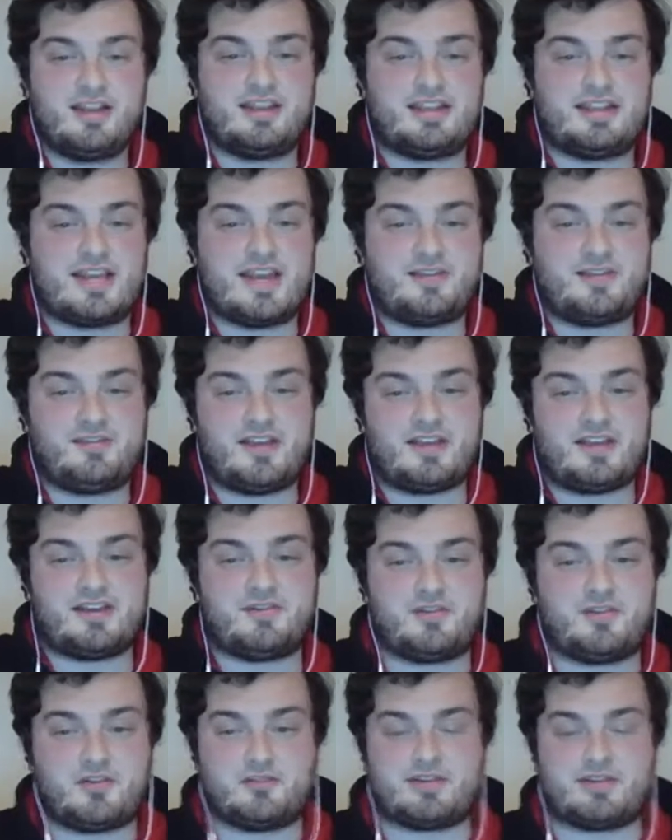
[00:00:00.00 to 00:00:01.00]
Yeah, if he hadn't
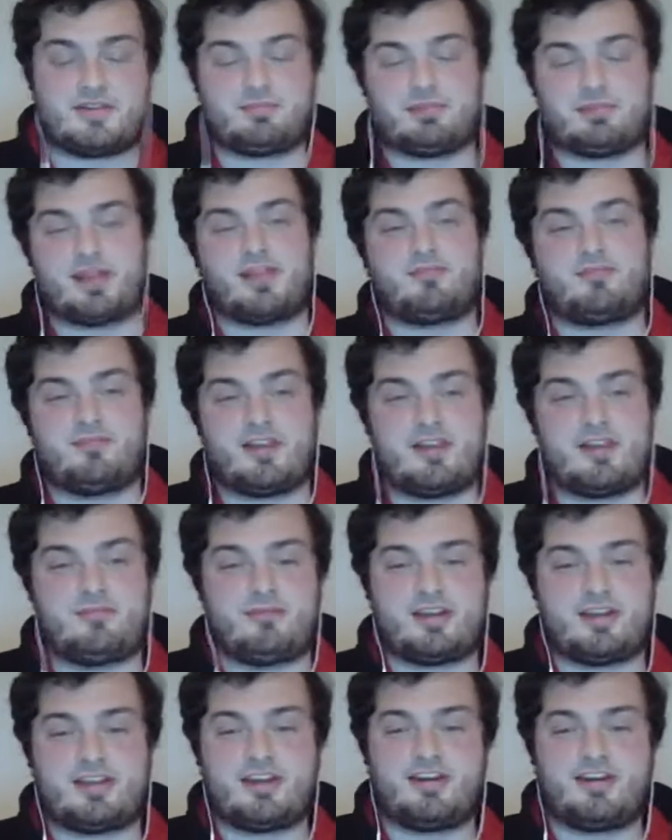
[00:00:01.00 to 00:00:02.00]
have already played for
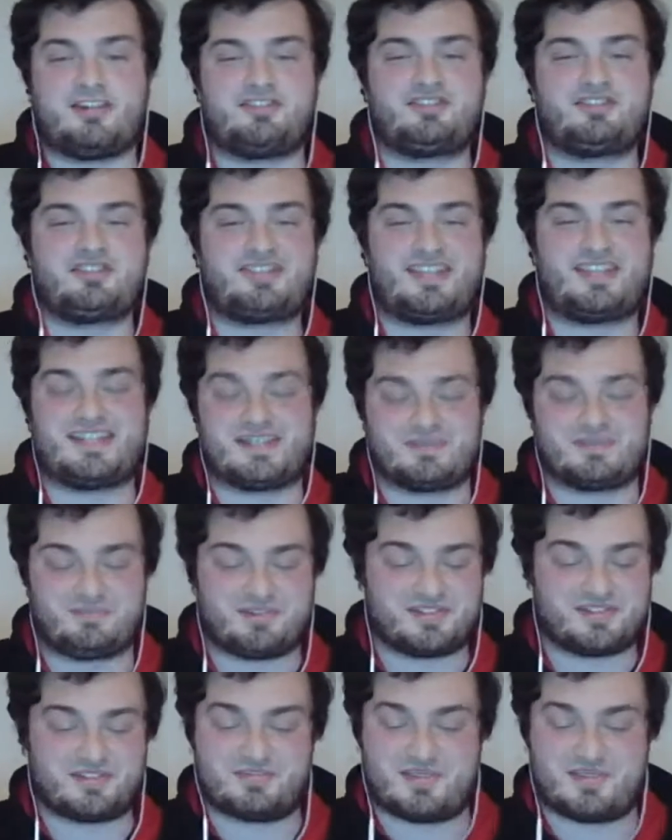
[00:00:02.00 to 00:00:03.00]
Ivory Coast, there's a
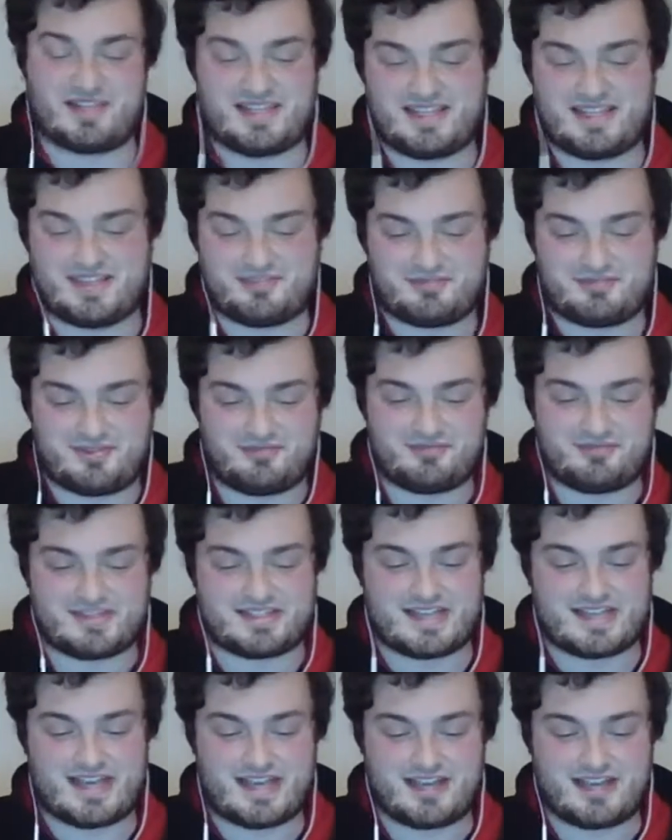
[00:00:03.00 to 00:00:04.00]
possibility that Wilfried
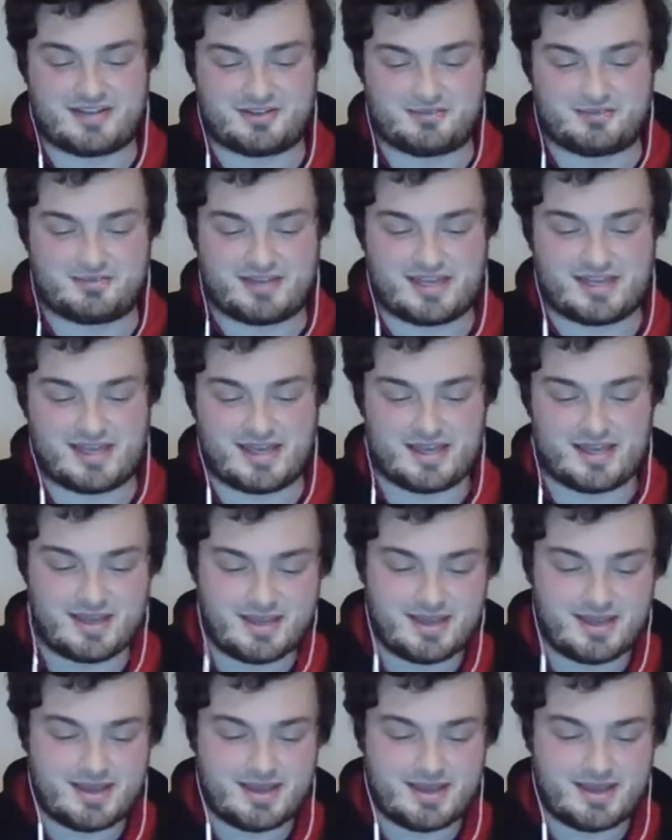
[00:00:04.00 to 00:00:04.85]
Zaha could be there.